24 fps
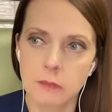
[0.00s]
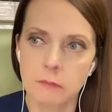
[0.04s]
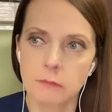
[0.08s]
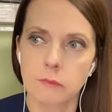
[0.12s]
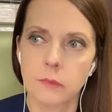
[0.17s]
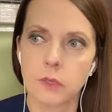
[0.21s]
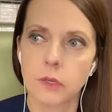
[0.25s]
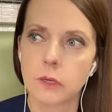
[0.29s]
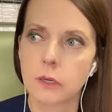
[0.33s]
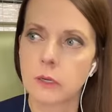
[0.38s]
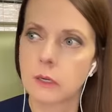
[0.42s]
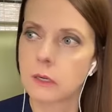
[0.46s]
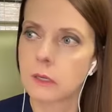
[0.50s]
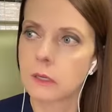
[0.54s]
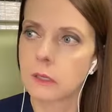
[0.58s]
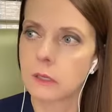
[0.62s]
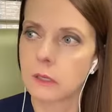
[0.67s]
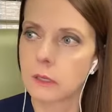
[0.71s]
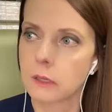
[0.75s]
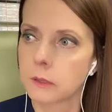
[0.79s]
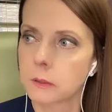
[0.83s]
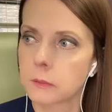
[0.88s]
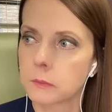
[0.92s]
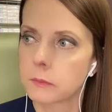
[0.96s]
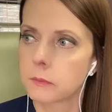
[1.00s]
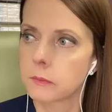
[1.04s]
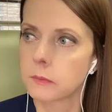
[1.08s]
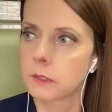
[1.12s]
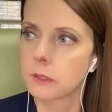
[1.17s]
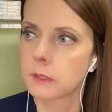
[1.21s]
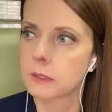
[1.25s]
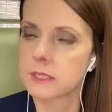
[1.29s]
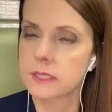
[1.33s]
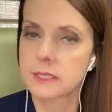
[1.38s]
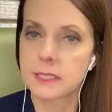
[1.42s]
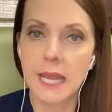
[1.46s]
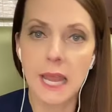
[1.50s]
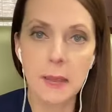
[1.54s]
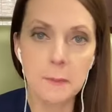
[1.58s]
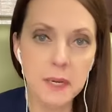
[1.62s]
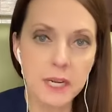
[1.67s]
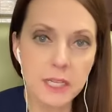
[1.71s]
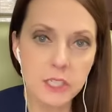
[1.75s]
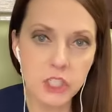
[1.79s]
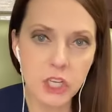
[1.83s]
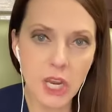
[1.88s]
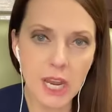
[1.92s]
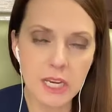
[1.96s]
your
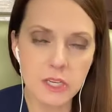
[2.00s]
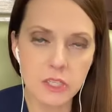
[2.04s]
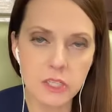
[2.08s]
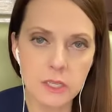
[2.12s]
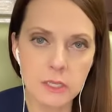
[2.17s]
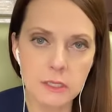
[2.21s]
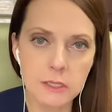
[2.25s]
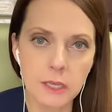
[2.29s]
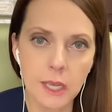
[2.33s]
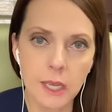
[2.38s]
stamina changes,